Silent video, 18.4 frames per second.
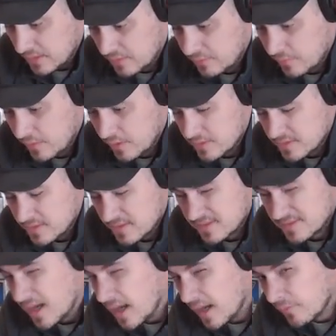as far as the
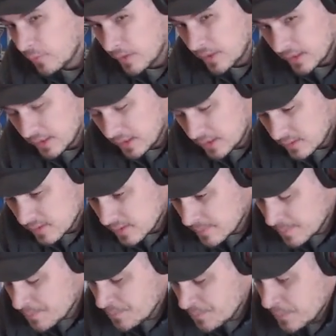software goes,
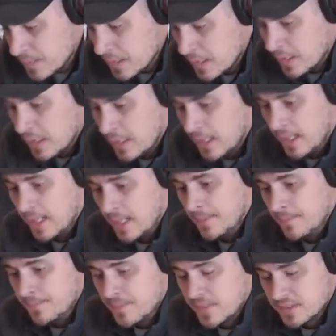
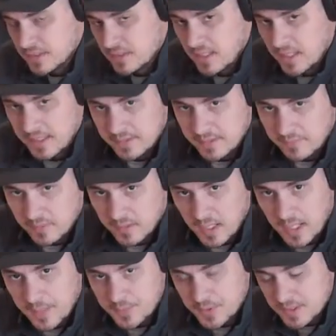there's a lot of different
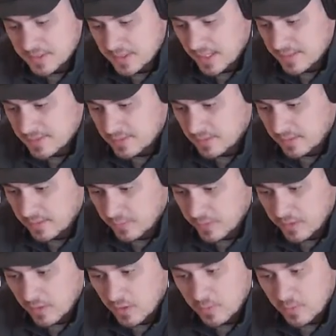options. I started
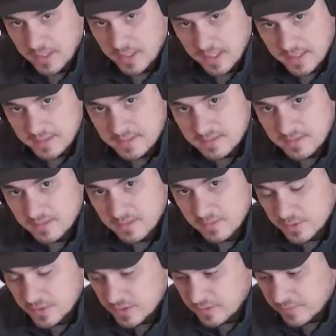with OBS,
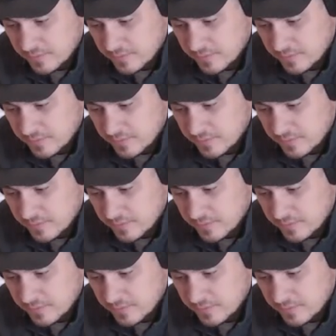which is